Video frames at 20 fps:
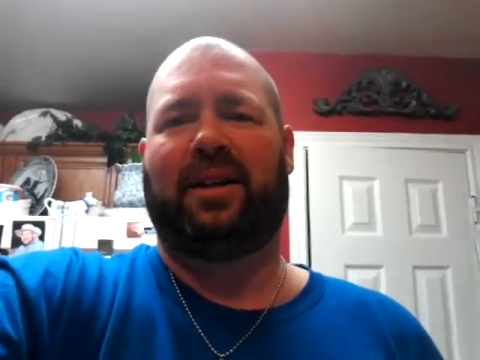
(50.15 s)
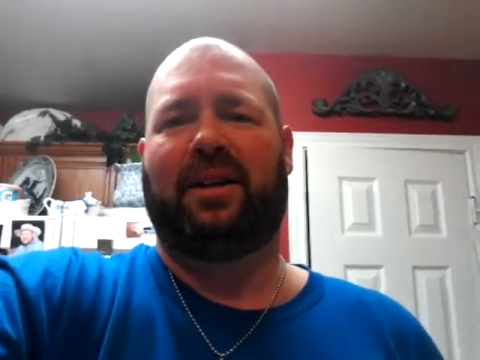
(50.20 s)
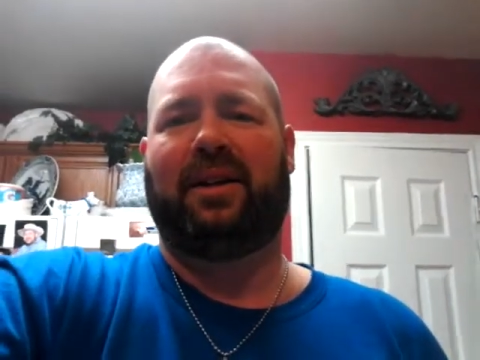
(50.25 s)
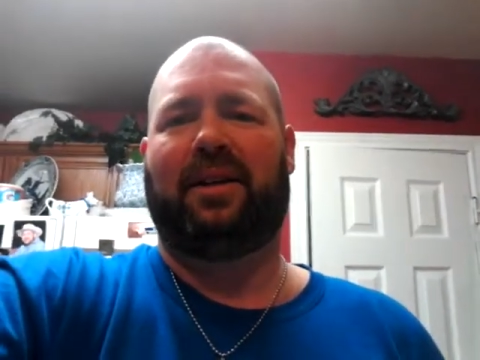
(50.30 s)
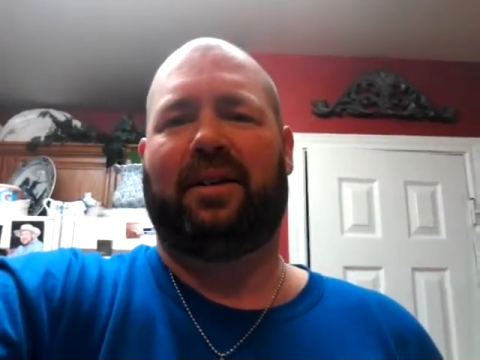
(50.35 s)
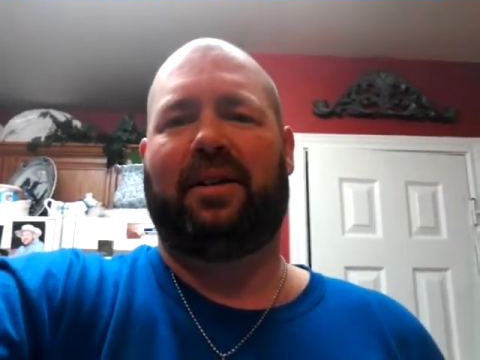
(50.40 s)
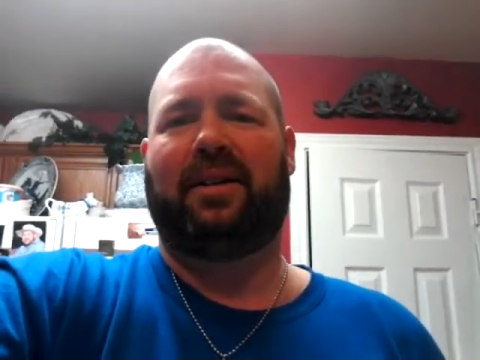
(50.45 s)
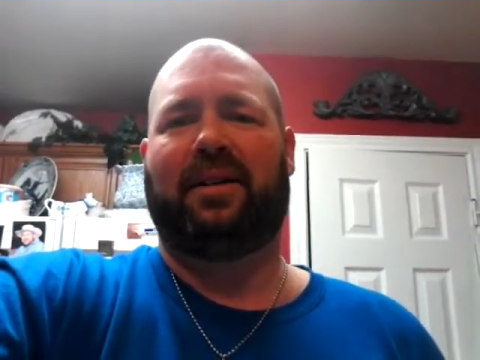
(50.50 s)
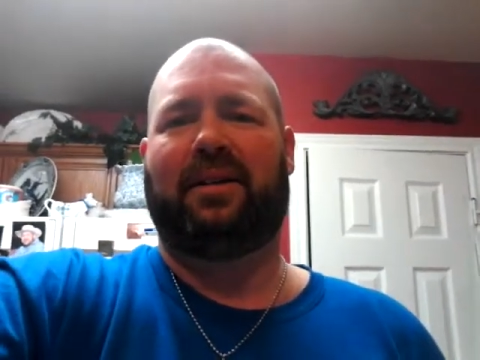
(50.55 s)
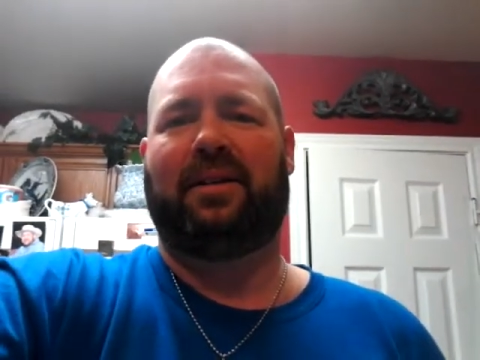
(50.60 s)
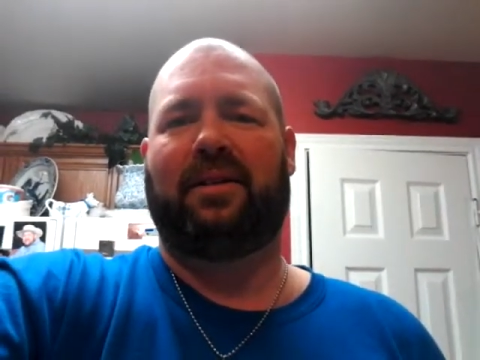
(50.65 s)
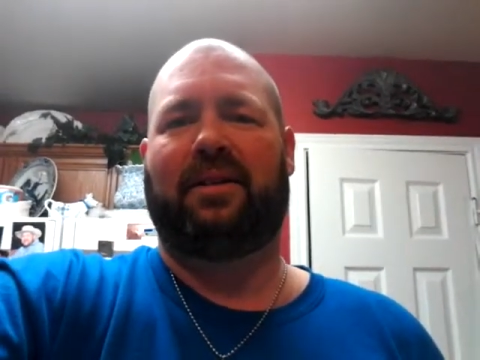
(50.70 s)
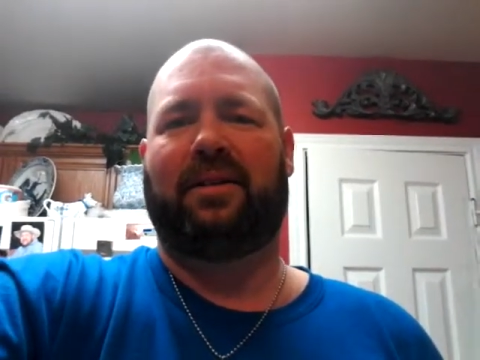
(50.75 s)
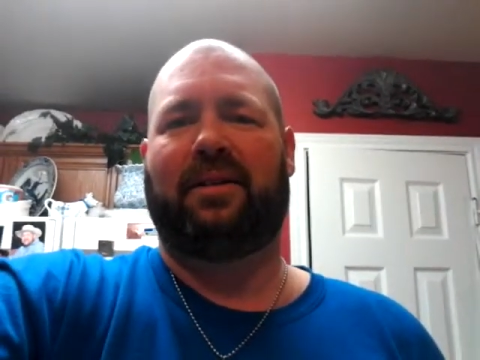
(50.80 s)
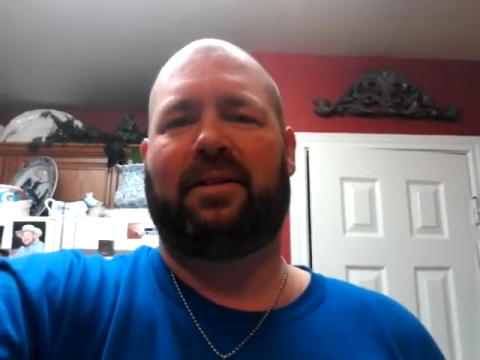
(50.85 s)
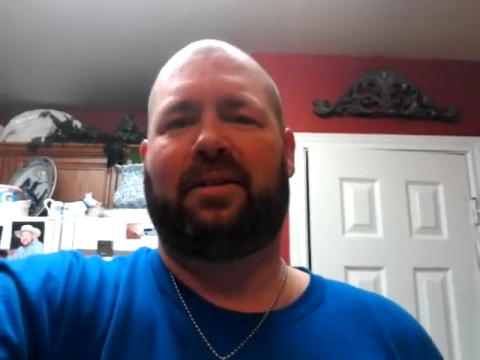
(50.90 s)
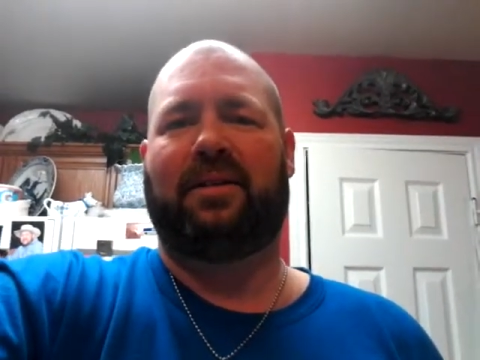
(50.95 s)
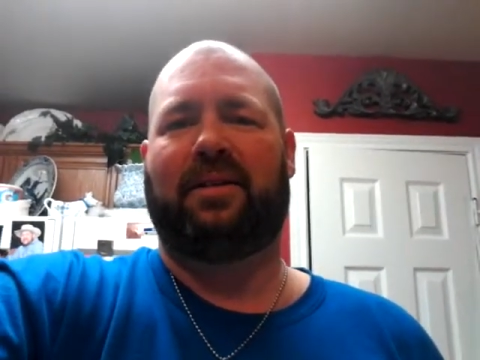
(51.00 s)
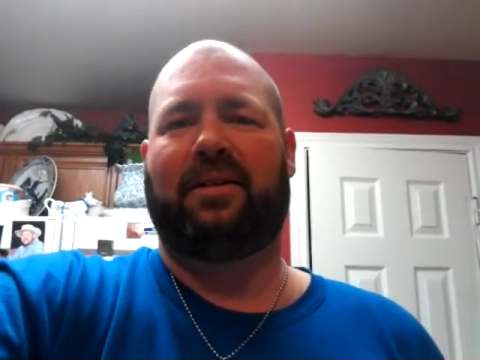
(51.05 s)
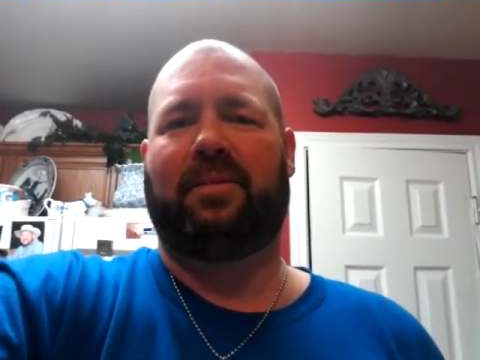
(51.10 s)
Uh,
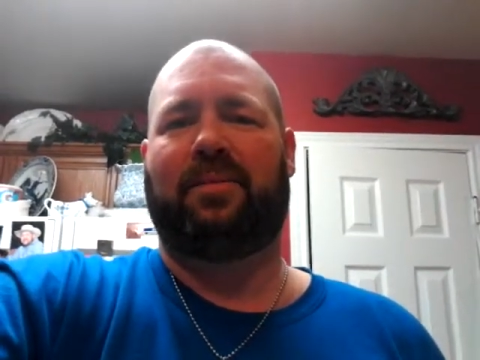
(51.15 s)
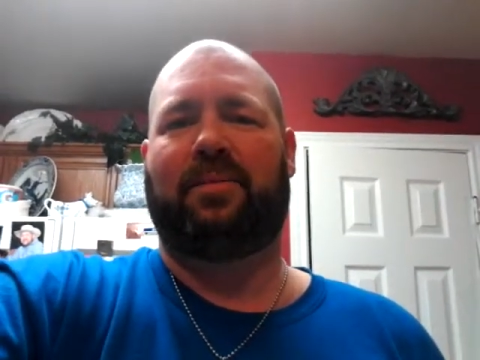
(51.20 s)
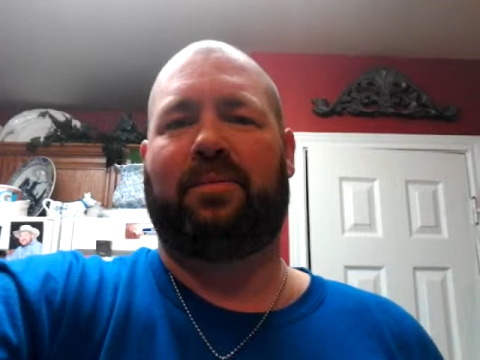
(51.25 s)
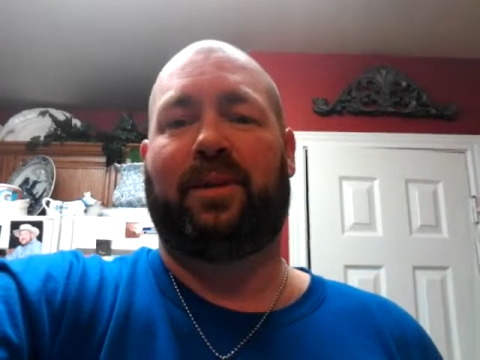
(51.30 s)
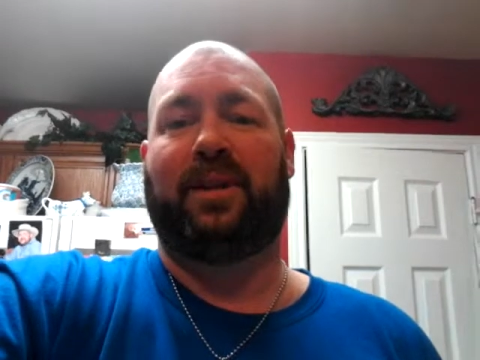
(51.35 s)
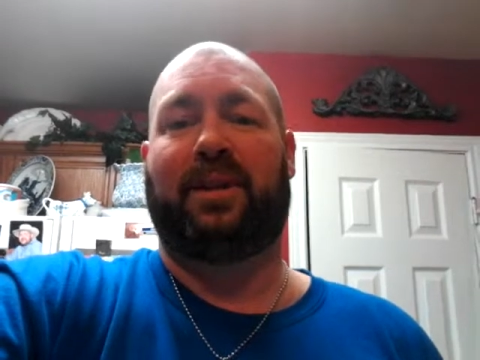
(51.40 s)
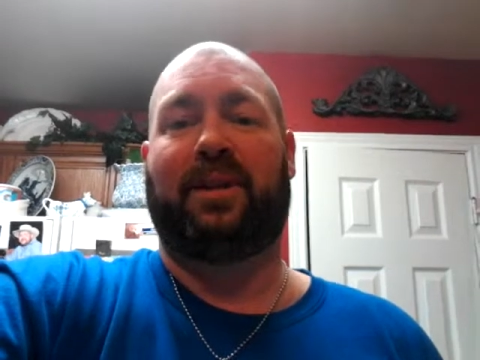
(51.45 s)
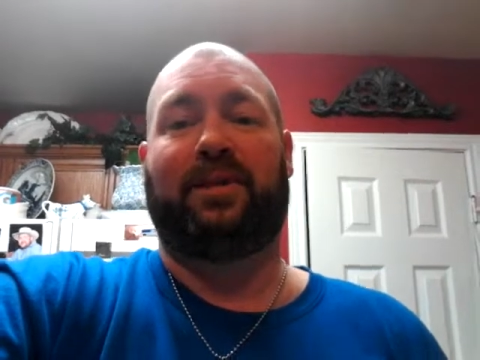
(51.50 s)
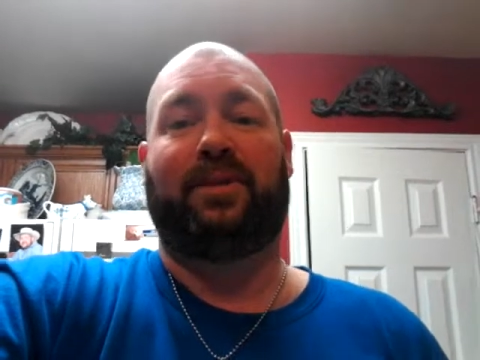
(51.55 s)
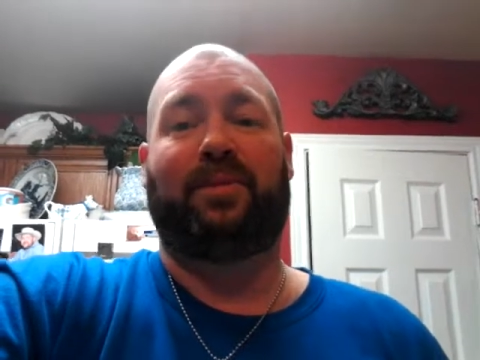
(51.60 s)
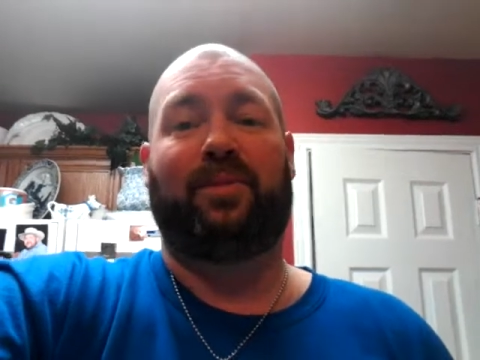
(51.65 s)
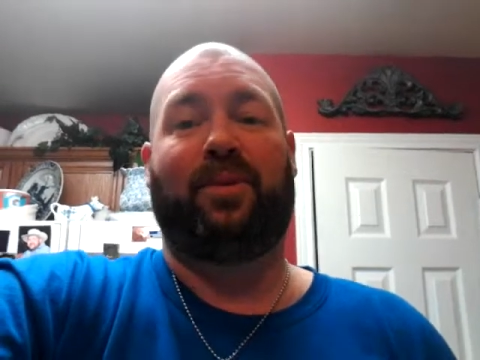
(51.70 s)
but this